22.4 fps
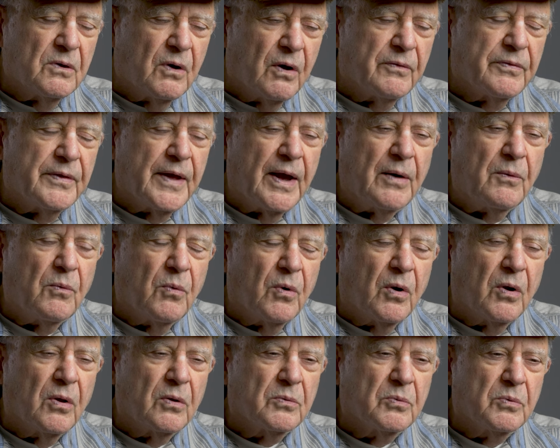All that
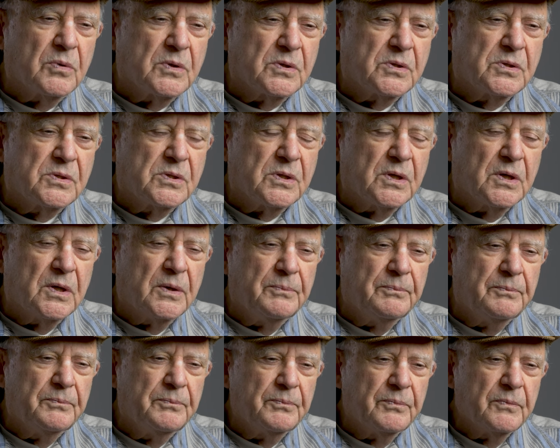world was
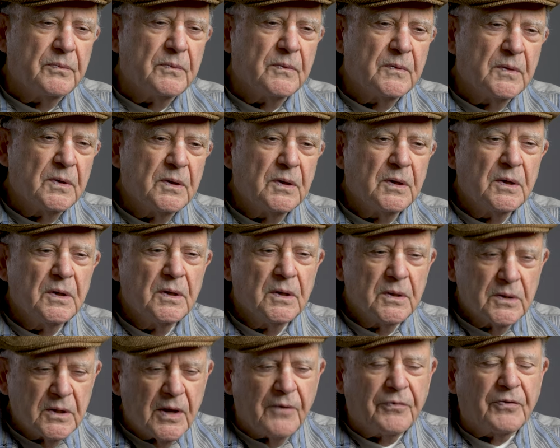um,
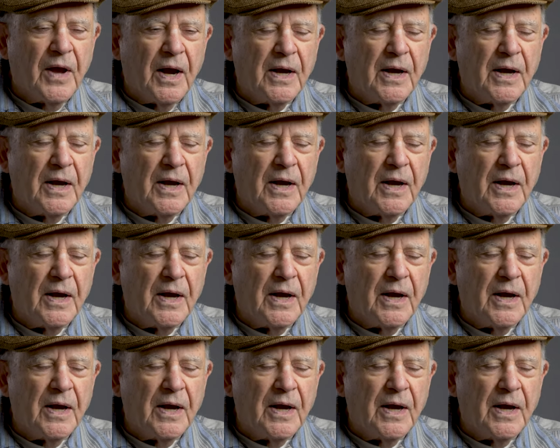tough